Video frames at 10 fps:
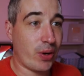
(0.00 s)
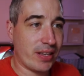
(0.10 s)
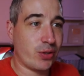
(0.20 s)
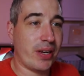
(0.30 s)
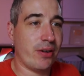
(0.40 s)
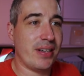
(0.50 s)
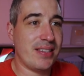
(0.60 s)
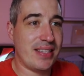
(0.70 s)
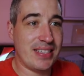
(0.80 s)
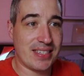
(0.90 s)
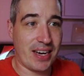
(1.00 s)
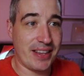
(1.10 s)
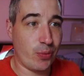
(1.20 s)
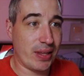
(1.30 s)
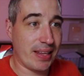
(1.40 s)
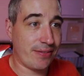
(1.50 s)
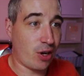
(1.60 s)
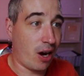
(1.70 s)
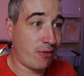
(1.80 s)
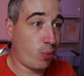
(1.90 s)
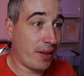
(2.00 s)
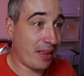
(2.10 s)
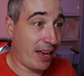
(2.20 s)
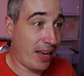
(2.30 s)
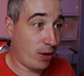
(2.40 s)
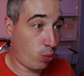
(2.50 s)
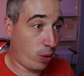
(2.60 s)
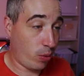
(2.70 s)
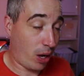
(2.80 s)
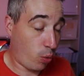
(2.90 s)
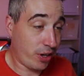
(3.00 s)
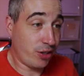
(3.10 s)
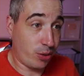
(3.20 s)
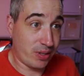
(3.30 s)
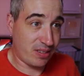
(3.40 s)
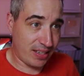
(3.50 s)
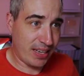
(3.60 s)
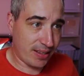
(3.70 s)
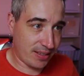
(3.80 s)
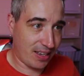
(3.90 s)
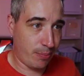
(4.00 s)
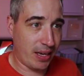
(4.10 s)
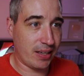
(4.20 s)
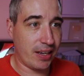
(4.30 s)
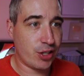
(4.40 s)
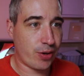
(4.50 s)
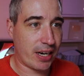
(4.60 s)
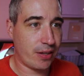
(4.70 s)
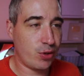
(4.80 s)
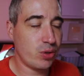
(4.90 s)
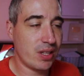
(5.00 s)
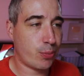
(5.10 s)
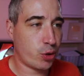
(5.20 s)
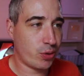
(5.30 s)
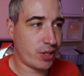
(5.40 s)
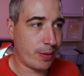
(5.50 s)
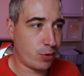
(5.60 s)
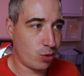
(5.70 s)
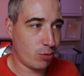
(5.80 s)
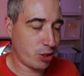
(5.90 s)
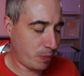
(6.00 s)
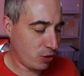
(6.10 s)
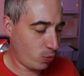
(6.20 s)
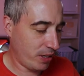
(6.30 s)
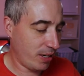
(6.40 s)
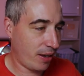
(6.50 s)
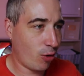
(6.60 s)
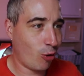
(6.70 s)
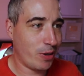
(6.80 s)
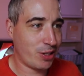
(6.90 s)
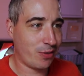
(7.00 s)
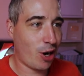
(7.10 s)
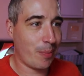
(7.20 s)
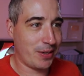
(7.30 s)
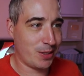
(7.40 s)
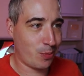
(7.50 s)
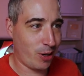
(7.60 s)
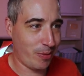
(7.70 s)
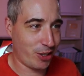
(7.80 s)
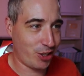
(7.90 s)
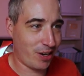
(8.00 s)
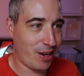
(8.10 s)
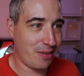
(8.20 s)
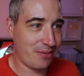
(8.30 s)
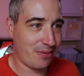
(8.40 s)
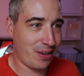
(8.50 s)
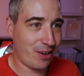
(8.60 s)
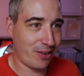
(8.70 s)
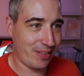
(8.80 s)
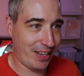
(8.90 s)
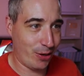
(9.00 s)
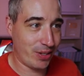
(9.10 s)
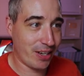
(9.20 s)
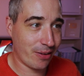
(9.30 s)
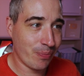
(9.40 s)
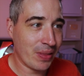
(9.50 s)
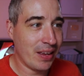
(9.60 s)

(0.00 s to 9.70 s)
Okay, so here is the design that we left off with. And what I wanna do is take this and make it interactive using the prototype tool, which means we need a whole bunch of copies pretty much of our layout here.